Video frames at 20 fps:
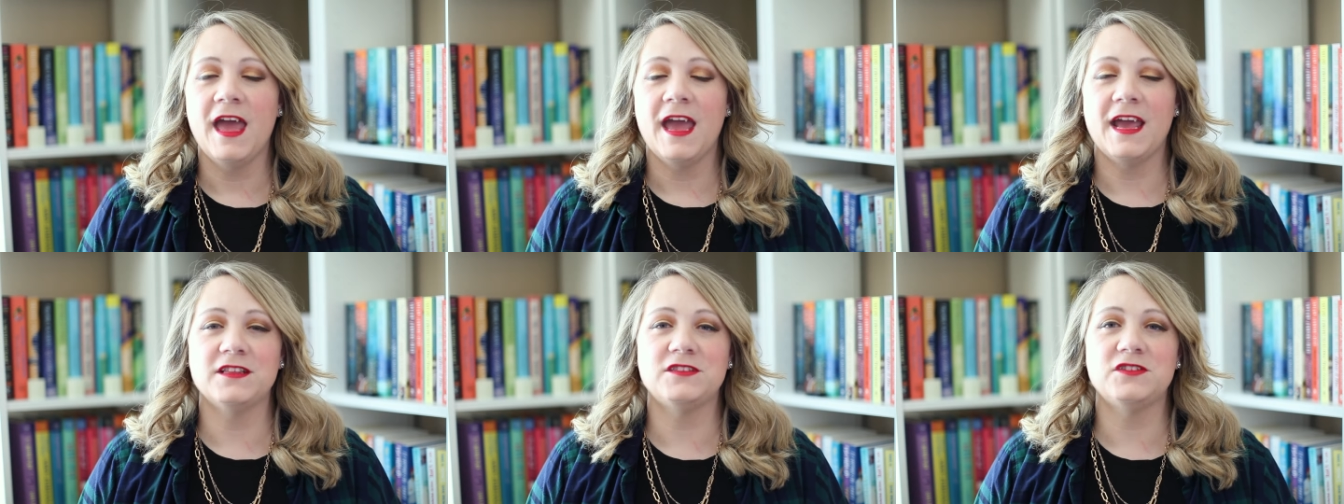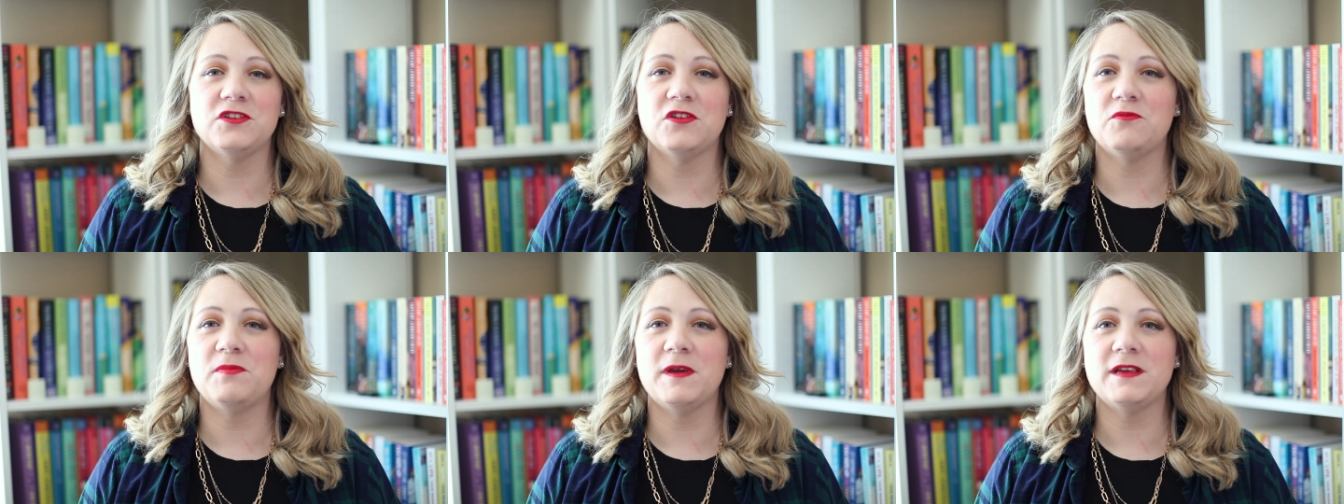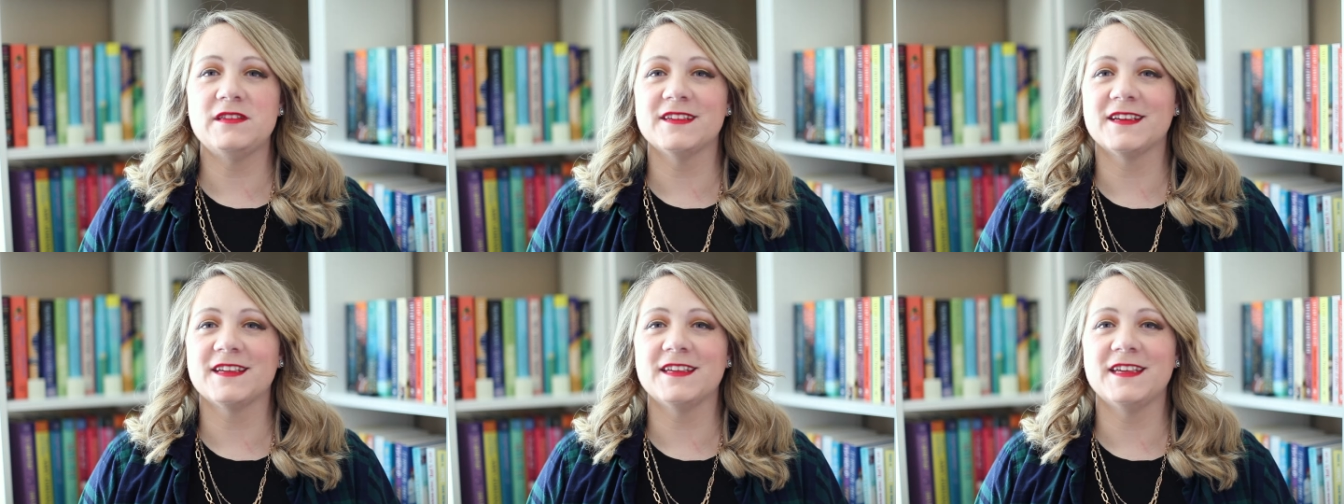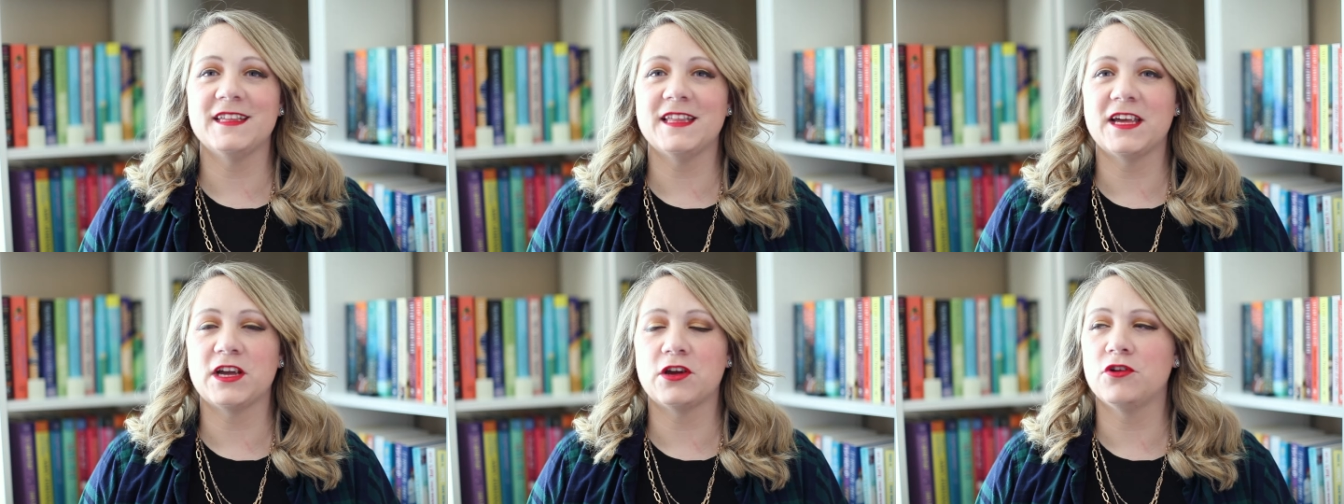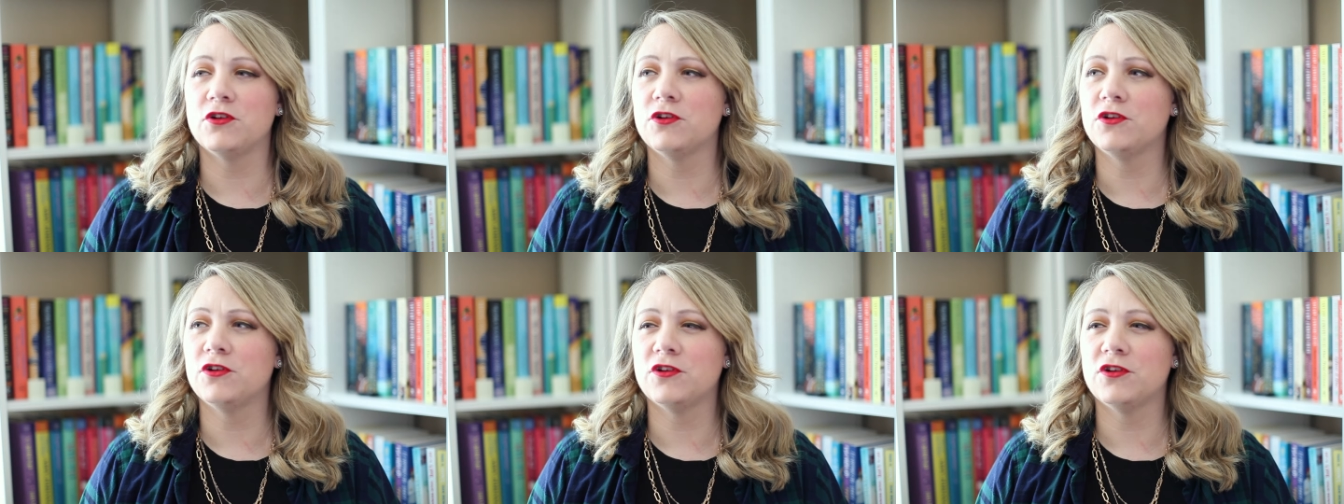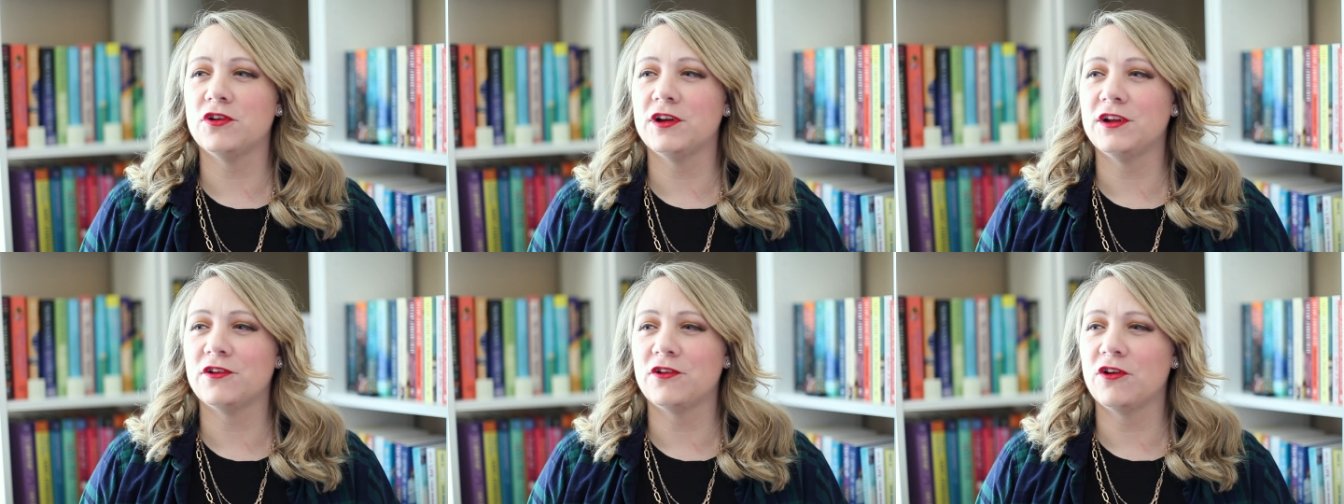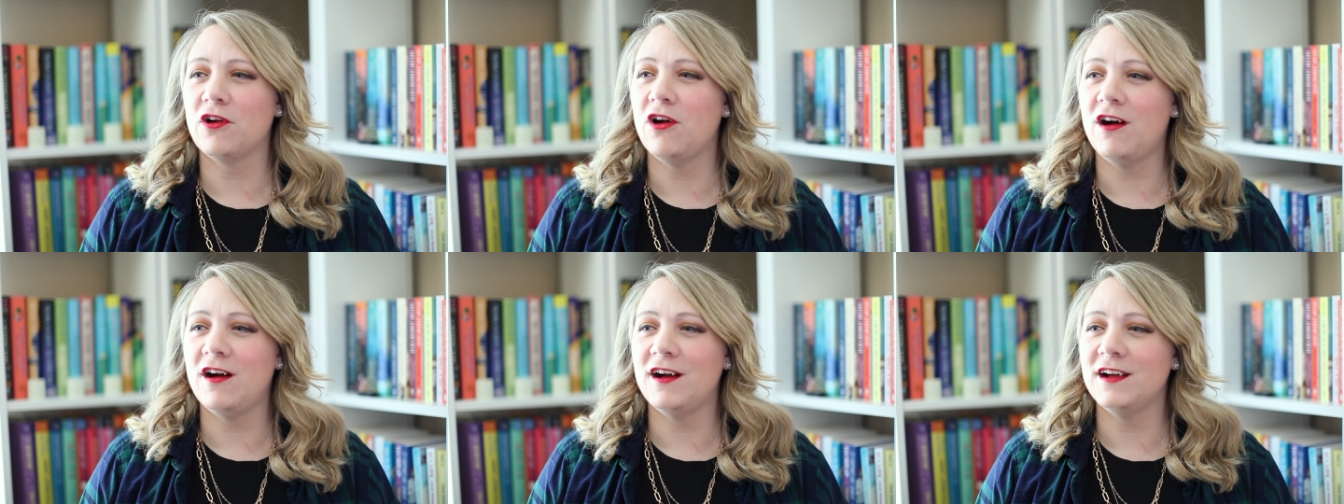And so basically, like, her and
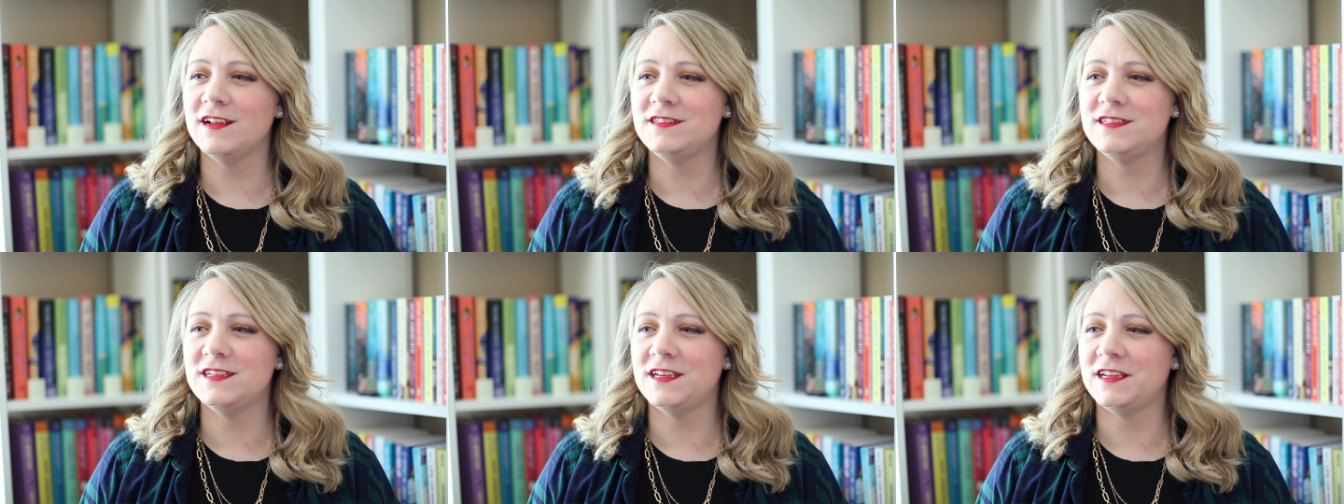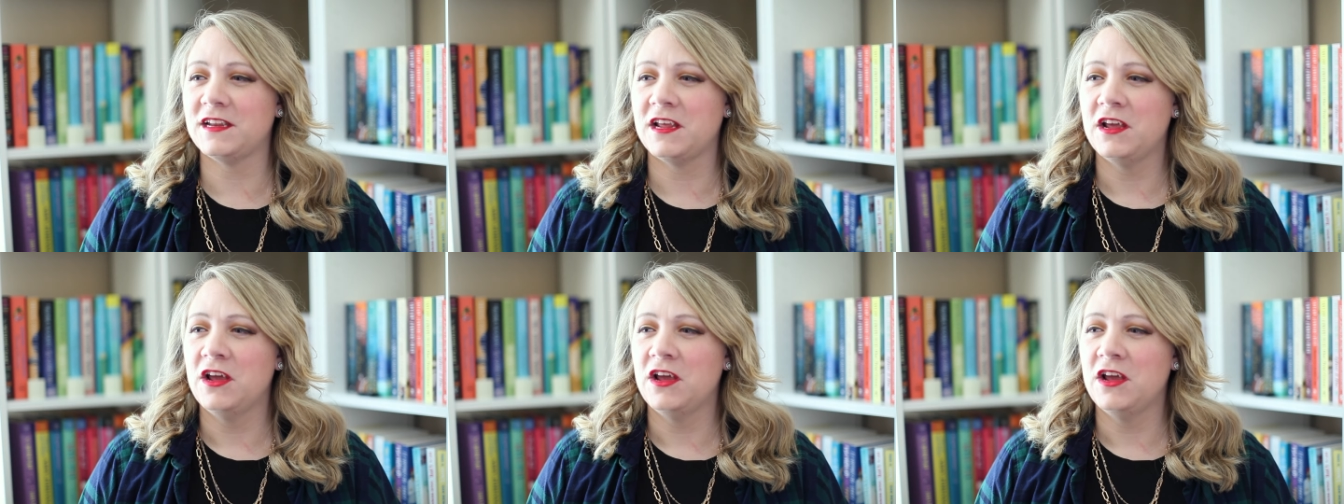her aunt and